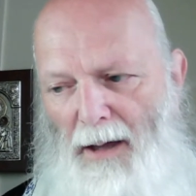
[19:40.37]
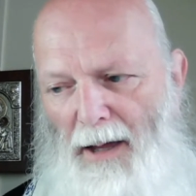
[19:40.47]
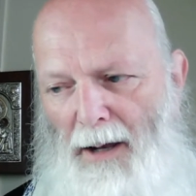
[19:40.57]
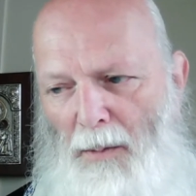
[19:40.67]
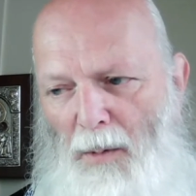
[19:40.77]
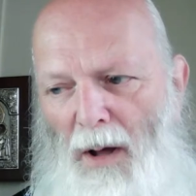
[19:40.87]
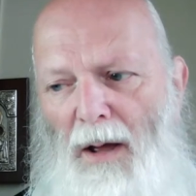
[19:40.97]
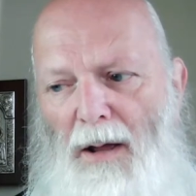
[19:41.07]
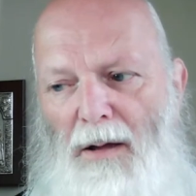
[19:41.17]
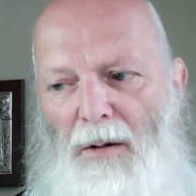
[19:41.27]
In
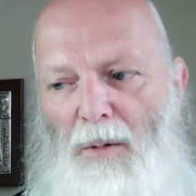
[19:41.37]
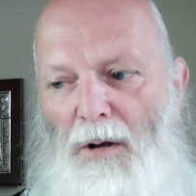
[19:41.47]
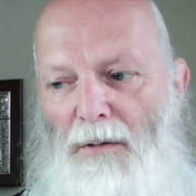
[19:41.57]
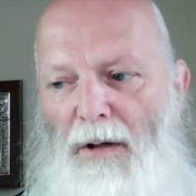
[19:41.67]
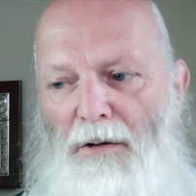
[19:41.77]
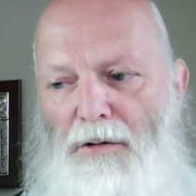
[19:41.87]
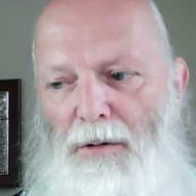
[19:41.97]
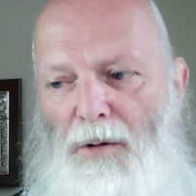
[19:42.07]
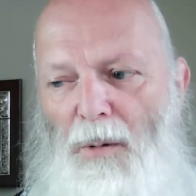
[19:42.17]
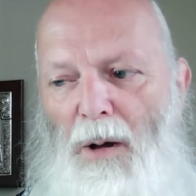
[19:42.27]
work, all of us
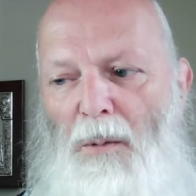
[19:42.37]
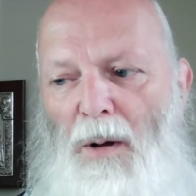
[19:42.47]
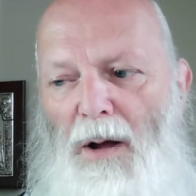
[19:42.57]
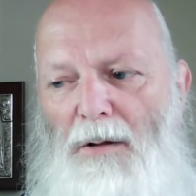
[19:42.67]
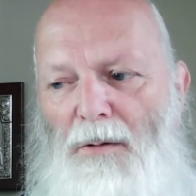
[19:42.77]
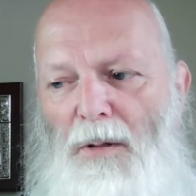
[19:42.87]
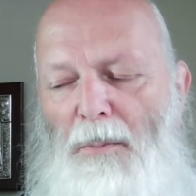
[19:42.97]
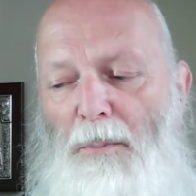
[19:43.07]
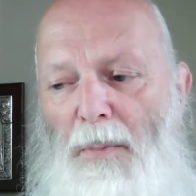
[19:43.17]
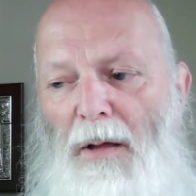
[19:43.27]
should do our work to
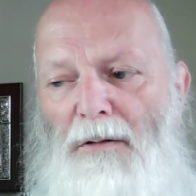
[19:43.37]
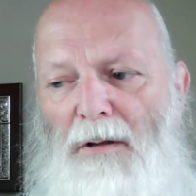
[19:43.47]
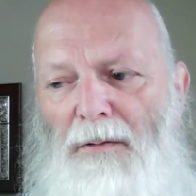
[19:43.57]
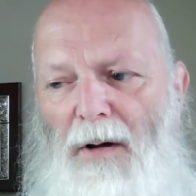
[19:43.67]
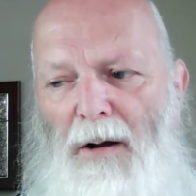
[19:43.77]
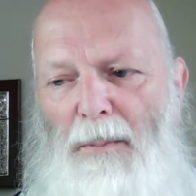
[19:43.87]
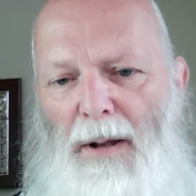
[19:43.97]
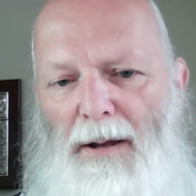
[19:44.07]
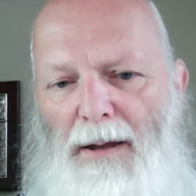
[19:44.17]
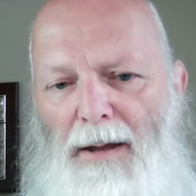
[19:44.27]
the best of our
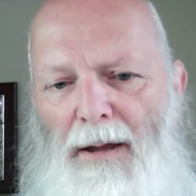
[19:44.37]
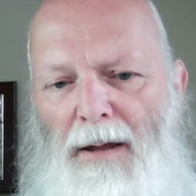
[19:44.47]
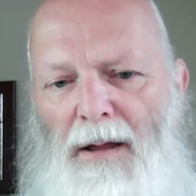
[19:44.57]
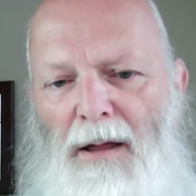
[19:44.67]
ability.